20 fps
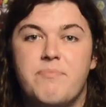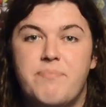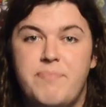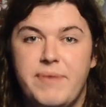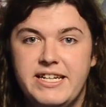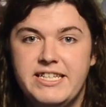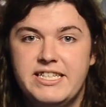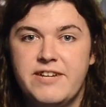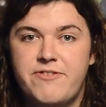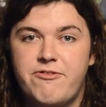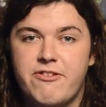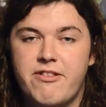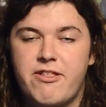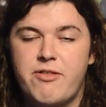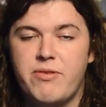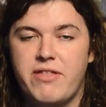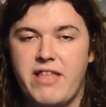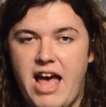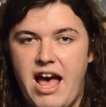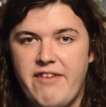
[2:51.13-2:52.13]
big difference
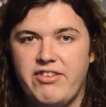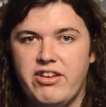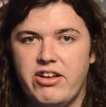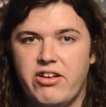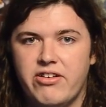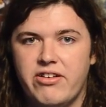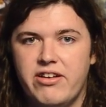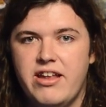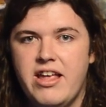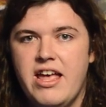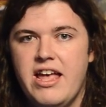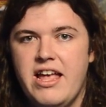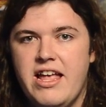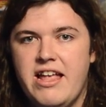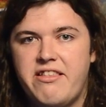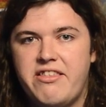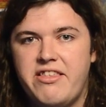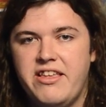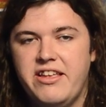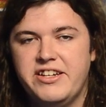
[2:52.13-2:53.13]
with Avalon
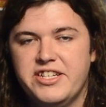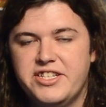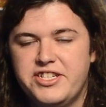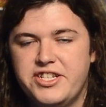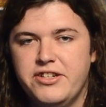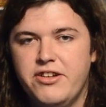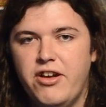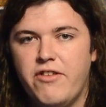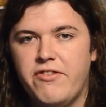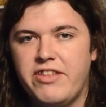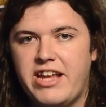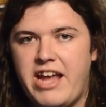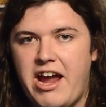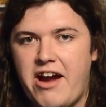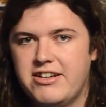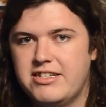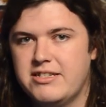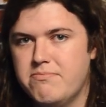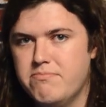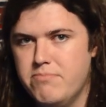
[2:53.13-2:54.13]
is the addition of the
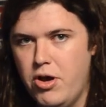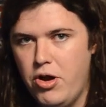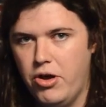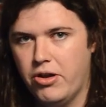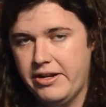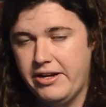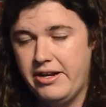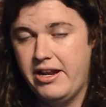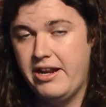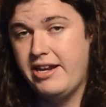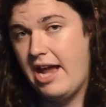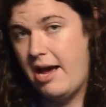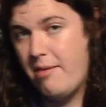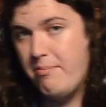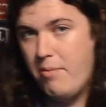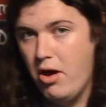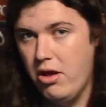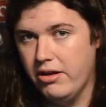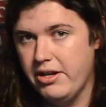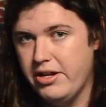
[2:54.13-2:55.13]
character Merlin. Now
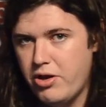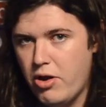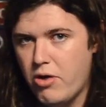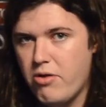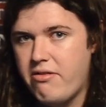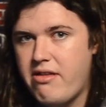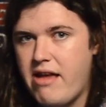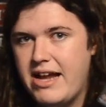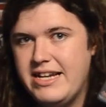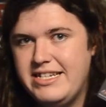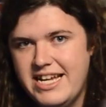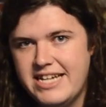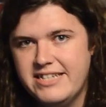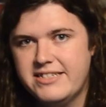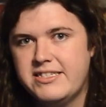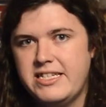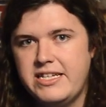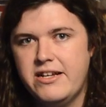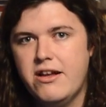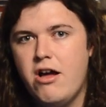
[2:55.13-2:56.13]
Merlin knows the
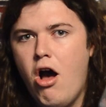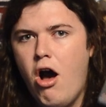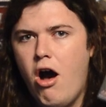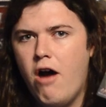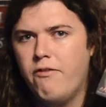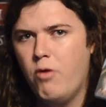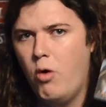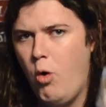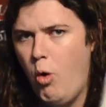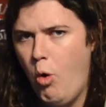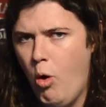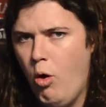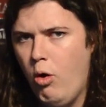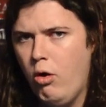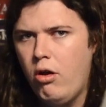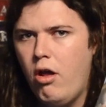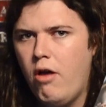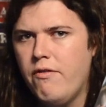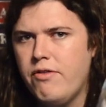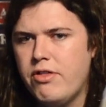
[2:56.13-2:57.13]
identity of
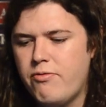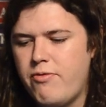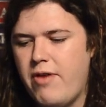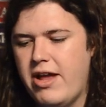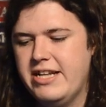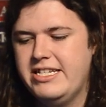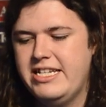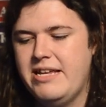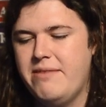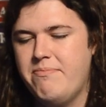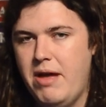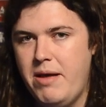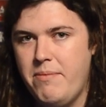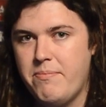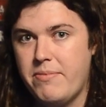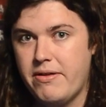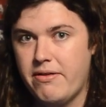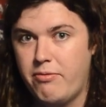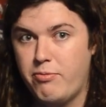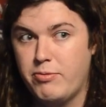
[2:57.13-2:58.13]
all of the red team
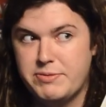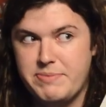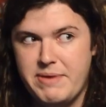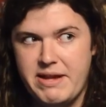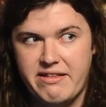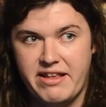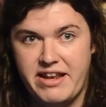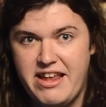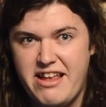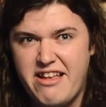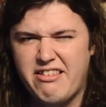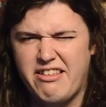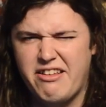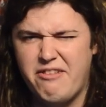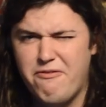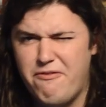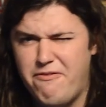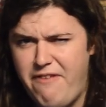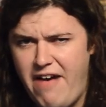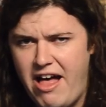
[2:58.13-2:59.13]
members, which means that he is a
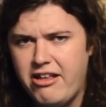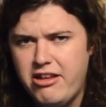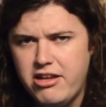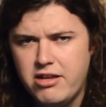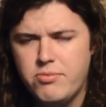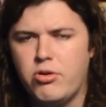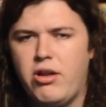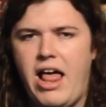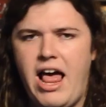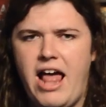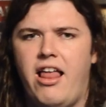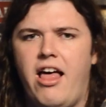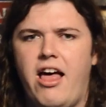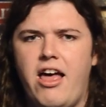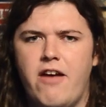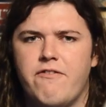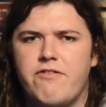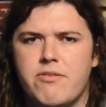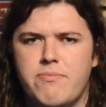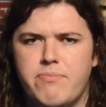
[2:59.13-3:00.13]
valuable ally
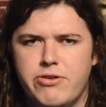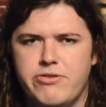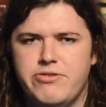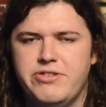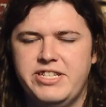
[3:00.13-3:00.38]
of the blue